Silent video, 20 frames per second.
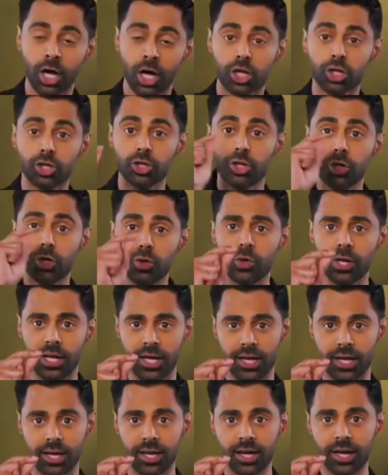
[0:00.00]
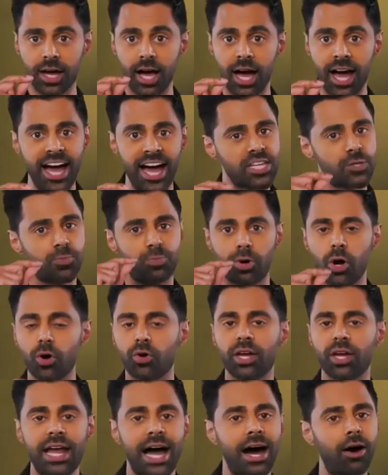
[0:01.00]
Looting has
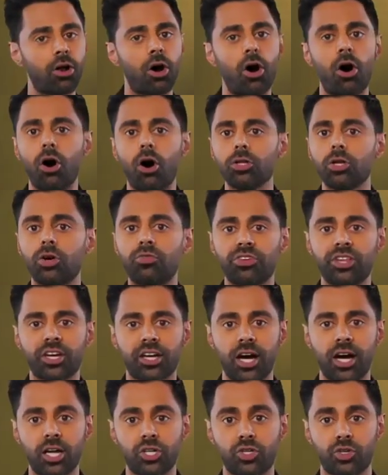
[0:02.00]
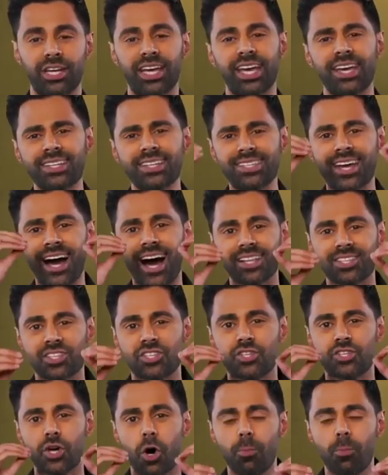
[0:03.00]
broken out all over the country. It has gotten
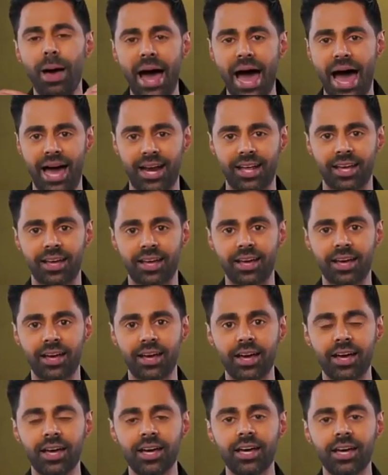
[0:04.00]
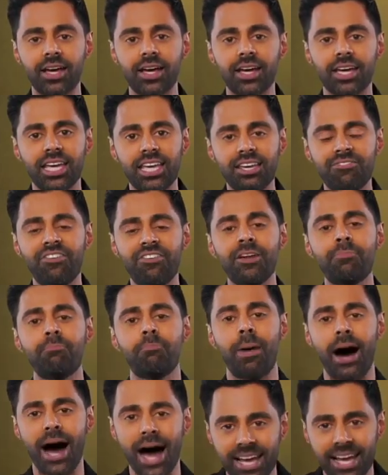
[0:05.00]
so bad. Even
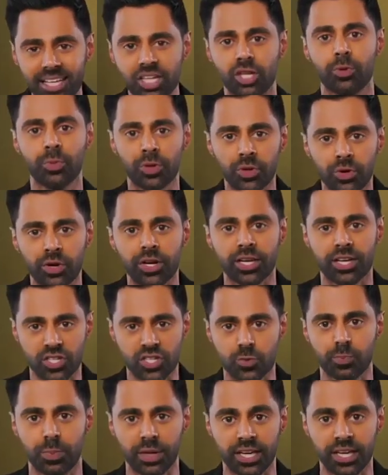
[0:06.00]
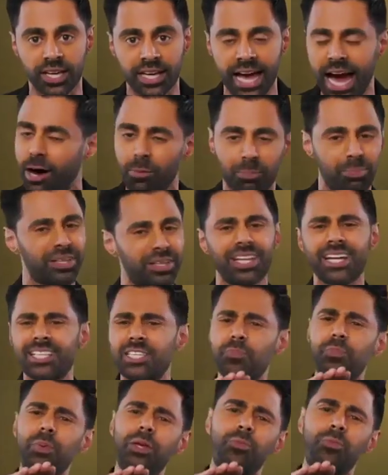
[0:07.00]
my community is speaking out. But let's
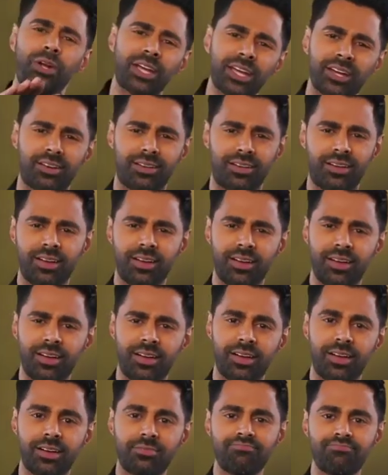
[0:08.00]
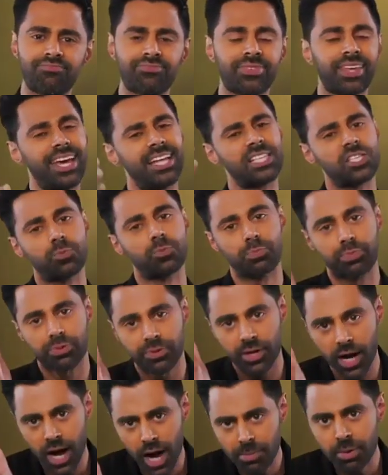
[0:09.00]
be real. It's
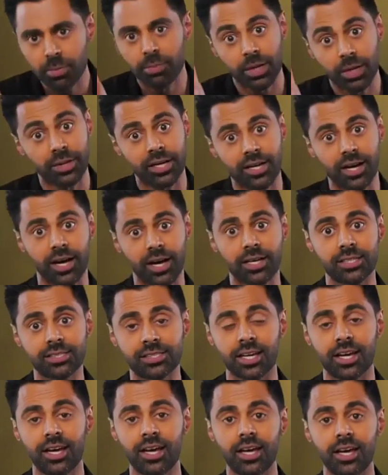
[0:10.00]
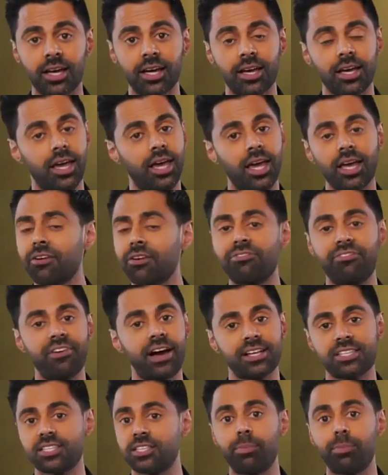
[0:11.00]
probably because it
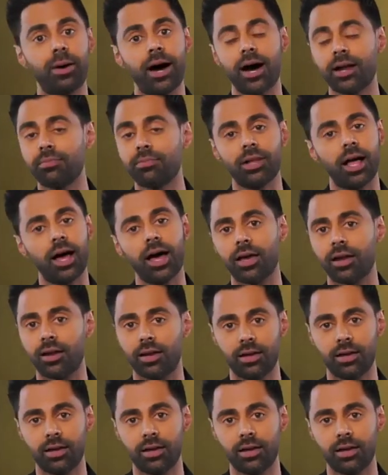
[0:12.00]
affects the bottom line.